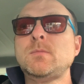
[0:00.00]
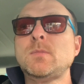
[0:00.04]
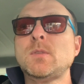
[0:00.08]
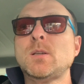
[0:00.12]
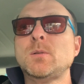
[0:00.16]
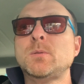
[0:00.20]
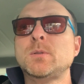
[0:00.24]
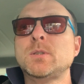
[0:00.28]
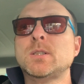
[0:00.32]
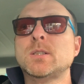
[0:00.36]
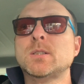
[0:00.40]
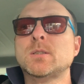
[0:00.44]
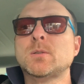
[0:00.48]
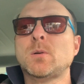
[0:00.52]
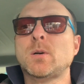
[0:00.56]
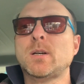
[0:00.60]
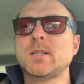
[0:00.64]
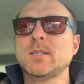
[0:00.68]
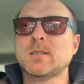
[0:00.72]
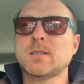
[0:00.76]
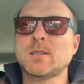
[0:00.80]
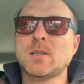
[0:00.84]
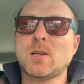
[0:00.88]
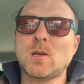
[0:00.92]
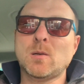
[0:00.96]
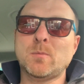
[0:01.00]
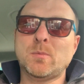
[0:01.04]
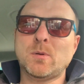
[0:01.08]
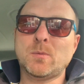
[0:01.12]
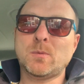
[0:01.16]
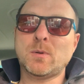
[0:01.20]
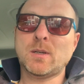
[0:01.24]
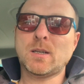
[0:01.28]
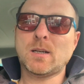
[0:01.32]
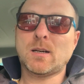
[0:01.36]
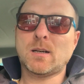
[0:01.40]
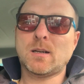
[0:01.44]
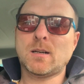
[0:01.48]
which is quite slow, but
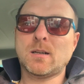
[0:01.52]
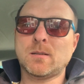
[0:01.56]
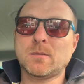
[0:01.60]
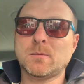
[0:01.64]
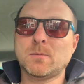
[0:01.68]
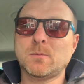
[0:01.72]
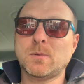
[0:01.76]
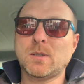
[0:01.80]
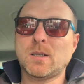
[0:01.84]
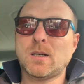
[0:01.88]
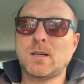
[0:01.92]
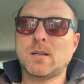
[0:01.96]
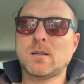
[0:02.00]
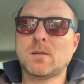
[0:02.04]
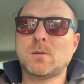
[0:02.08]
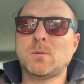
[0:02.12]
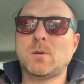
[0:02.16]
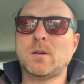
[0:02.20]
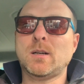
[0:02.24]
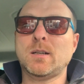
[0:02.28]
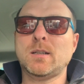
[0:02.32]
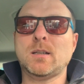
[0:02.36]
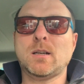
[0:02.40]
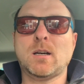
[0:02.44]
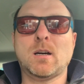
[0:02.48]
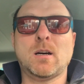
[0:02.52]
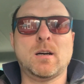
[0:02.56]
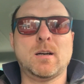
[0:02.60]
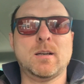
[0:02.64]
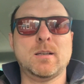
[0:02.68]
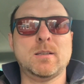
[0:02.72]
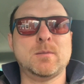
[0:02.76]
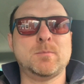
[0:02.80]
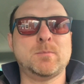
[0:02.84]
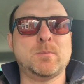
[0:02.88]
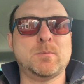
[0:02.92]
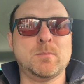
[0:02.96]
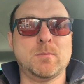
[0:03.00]
we are quite
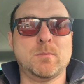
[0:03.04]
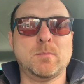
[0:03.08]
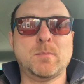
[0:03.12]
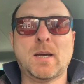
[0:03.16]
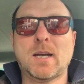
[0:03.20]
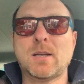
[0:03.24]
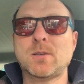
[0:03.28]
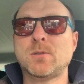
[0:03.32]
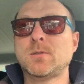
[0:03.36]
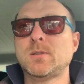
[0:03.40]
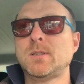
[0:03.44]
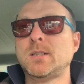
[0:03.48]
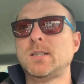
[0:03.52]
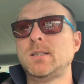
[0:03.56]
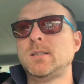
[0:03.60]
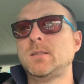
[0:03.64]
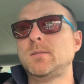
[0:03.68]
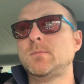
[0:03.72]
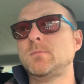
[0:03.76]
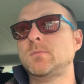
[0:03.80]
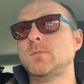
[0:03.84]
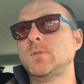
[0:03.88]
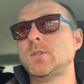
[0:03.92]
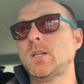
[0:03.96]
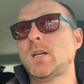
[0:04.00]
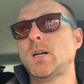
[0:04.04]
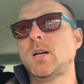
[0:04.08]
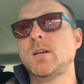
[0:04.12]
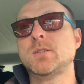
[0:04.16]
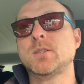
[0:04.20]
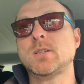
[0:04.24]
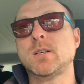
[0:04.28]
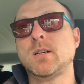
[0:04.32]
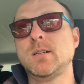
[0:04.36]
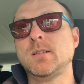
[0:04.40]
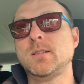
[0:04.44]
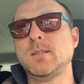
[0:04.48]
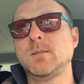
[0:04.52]
high battery charge.
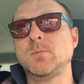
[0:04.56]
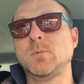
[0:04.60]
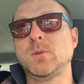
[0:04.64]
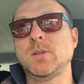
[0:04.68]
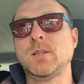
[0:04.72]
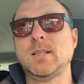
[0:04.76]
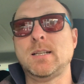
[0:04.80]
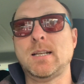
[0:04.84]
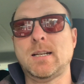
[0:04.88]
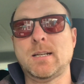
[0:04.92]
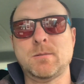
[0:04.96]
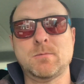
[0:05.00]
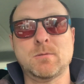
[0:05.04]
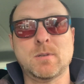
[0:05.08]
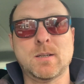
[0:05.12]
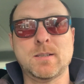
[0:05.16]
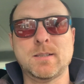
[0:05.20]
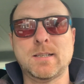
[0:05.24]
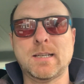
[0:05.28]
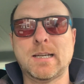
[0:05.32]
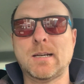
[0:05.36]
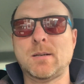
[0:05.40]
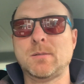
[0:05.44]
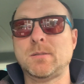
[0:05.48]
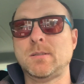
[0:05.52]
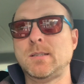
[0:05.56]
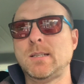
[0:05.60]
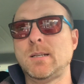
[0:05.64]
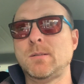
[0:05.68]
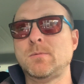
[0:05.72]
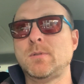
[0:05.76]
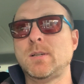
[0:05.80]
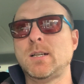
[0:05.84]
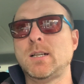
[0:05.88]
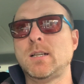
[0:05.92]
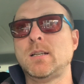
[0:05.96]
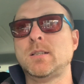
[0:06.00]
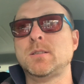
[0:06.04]
I didn't want to let it run down and then
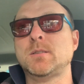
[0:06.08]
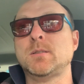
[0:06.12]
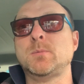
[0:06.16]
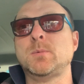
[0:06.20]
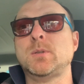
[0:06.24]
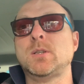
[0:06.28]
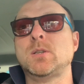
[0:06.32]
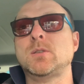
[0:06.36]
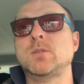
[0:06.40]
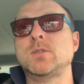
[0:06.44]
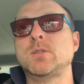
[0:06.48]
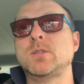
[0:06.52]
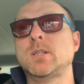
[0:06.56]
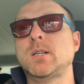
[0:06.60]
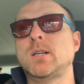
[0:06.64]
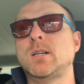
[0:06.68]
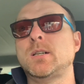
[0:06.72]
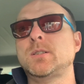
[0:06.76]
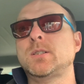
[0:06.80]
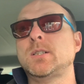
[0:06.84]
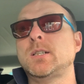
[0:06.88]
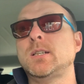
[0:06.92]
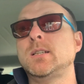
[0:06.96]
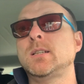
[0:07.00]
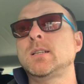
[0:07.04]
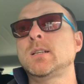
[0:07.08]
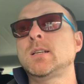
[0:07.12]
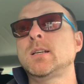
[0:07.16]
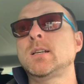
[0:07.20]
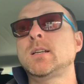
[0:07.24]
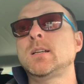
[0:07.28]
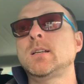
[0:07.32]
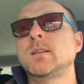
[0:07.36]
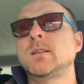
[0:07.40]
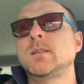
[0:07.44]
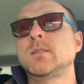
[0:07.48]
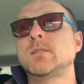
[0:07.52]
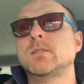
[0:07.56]
realize that we couldn't charge it,
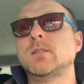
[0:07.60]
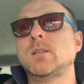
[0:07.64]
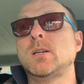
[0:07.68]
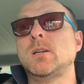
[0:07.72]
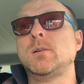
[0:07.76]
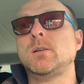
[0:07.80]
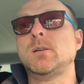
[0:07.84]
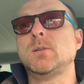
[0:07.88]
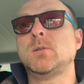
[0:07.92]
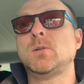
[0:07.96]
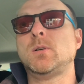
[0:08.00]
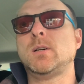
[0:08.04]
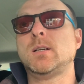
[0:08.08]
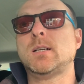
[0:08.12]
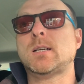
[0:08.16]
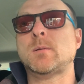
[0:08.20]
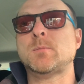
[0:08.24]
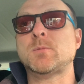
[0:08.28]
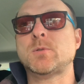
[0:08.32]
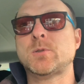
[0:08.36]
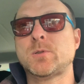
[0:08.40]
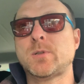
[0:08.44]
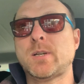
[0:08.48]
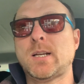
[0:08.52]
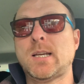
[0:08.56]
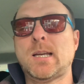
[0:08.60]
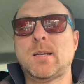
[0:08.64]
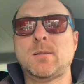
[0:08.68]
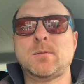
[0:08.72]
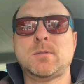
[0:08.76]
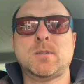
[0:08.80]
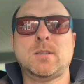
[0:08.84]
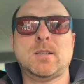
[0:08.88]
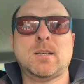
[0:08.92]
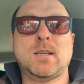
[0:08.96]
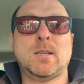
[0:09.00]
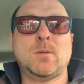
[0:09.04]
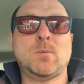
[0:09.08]
so I thought I'd come straight out
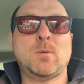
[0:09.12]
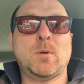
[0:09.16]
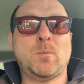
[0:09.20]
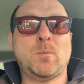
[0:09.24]
today